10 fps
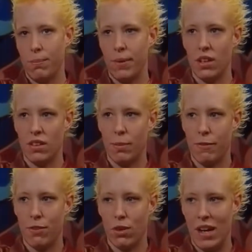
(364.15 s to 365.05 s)
Because
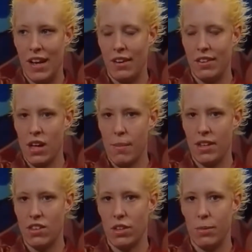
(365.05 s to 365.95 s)
before, any time
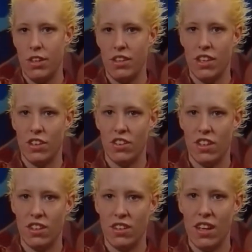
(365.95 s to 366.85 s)
I'd stop using
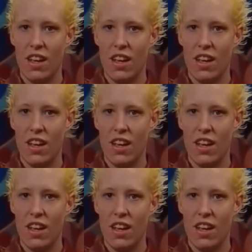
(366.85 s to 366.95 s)
drugs,